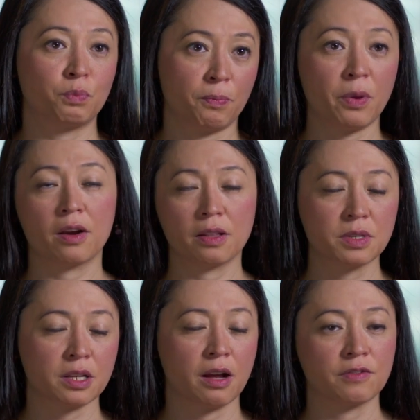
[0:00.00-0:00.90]
prepare
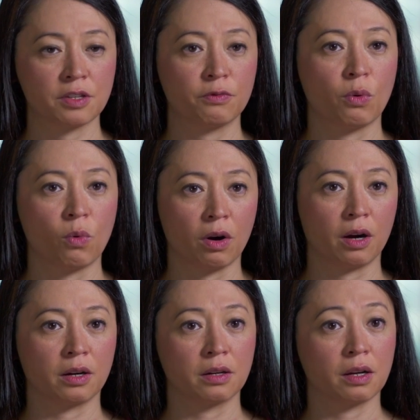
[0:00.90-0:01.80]
themselves
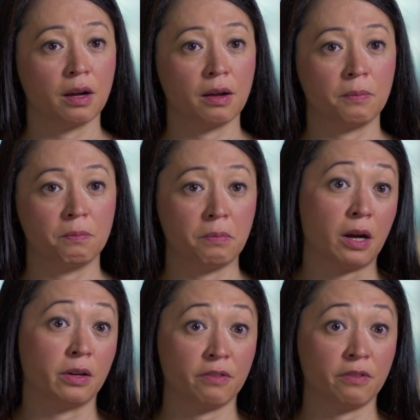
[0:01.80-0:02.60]
for bowel